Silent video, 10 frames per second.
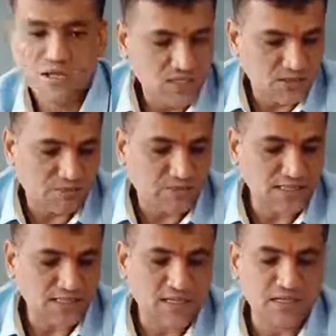
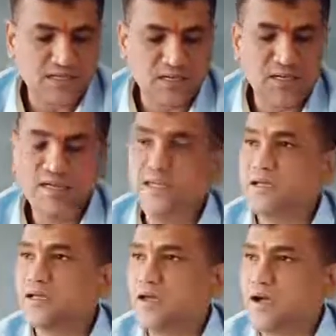Based on that,
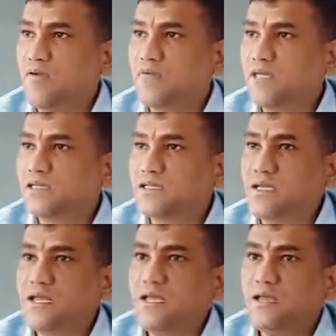here
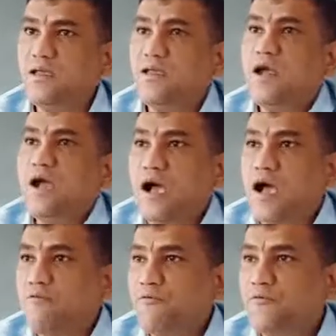obviously
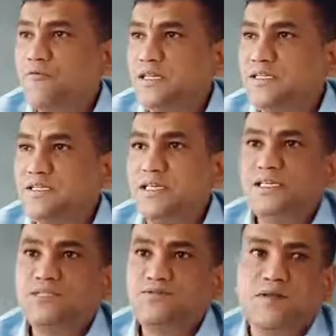half of the
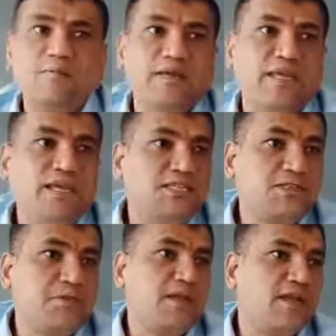genes from
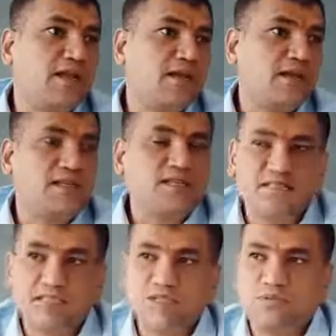each parent in the
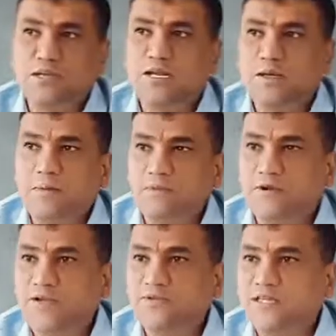sexually
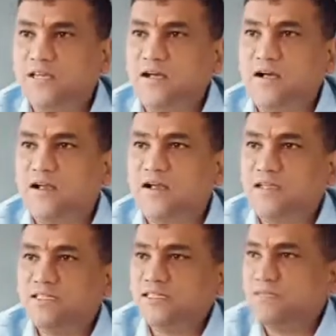reproducing
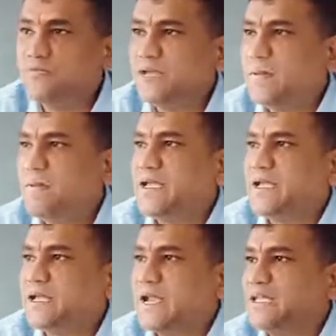organisms will be
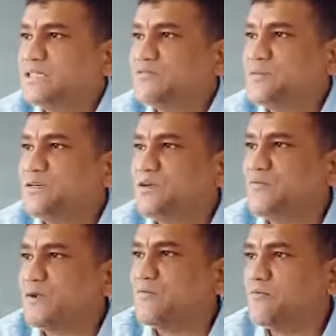transferred
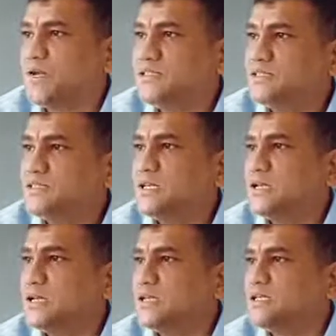from one
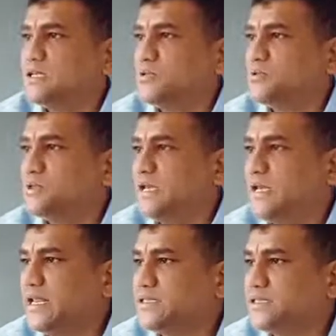generation to the
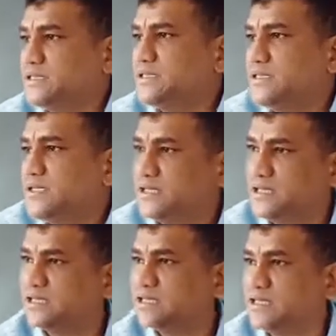next generation.